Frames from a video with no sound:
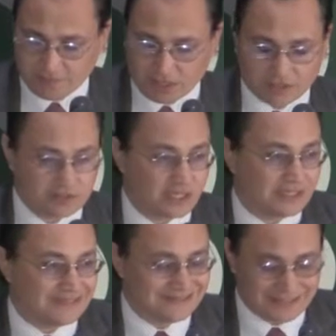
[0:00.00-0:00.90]

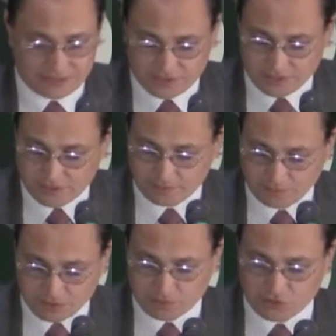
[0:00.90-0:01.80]
modern-day elected
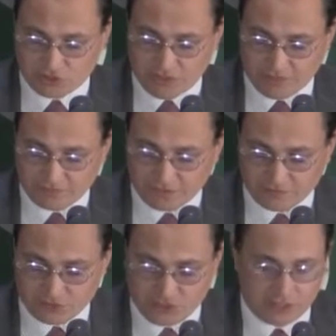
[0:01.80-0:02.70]
principal chief
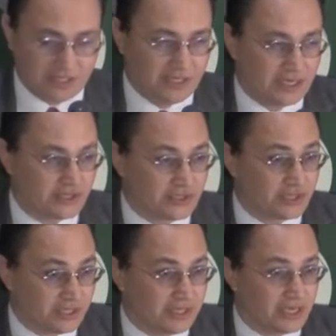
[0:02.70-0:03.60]
of the Cherokee Nation.
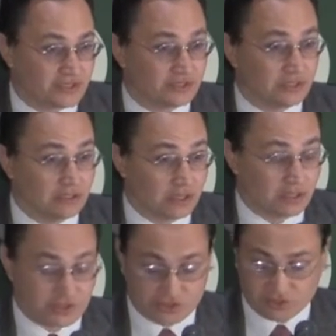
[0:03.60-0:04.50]
Cherokee Nation, the
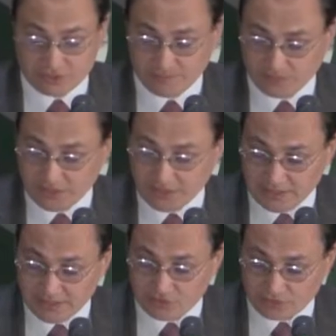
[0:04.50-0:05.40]
largest
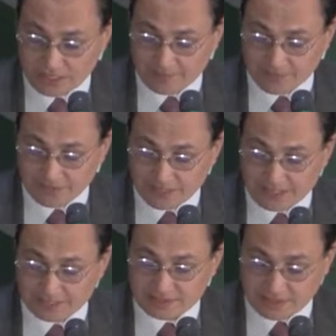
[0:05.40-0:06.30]
Indian tribe in the
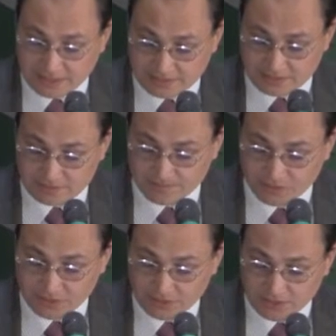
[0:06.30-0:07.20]
United States.
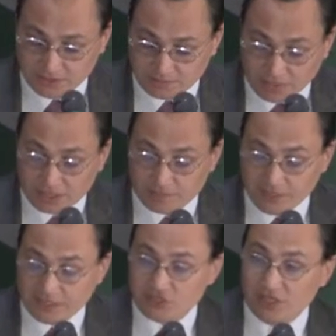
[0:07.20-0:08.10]
Prior to
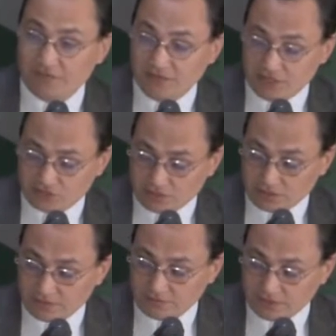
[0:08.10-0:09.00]
being chief, he
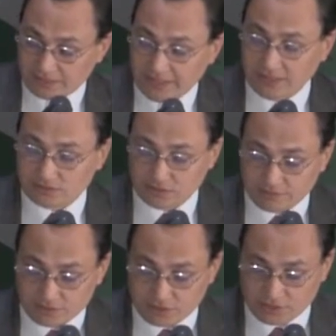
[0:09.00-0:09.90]
served on the
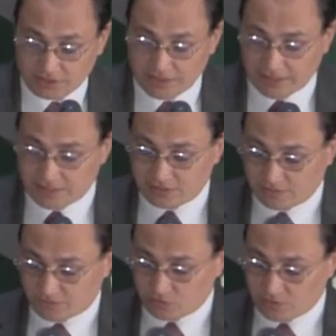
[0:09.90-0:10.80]
council of the Cherokee
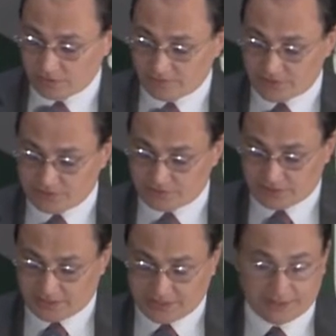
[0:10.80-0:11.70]
Nation for 12 years,
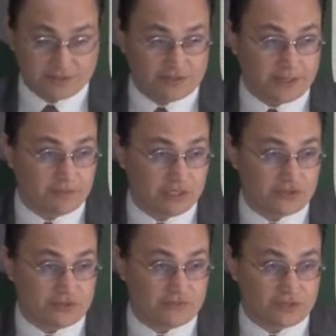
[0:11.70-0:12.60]
and I had the great
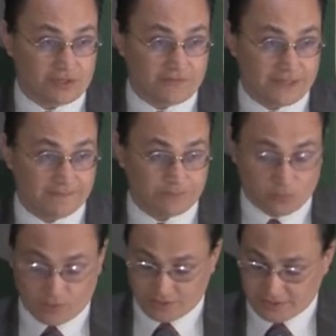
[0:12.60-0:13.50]
pleasure of serving
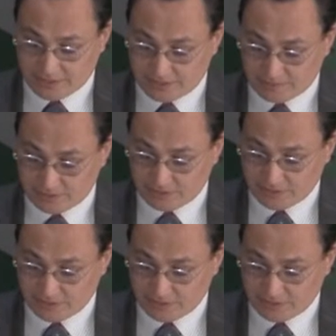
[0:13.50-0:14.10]
with him